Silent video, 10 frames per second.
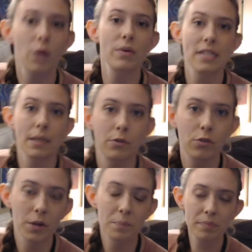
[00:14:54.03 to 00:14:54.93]
I was saying
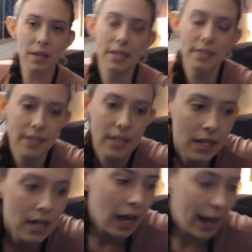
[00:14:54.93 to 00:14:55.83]
before is
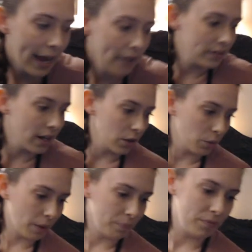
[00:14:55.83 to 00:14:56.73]
I have another
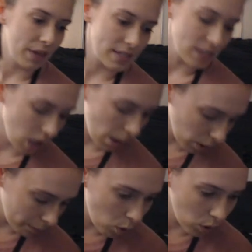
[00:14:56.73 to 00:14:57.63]
one that's a lot
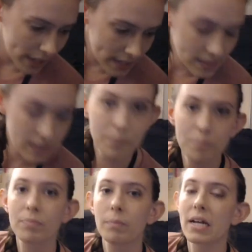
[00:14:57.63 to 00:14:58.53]
more porous
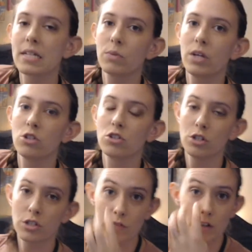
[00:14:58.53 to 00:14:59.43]
because we used to
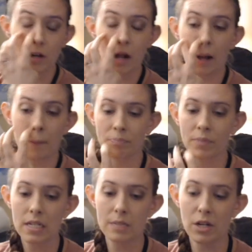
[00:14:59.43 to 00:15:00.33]
use it for
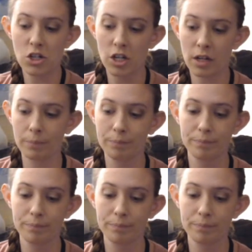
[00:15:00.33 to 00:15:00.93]
sponging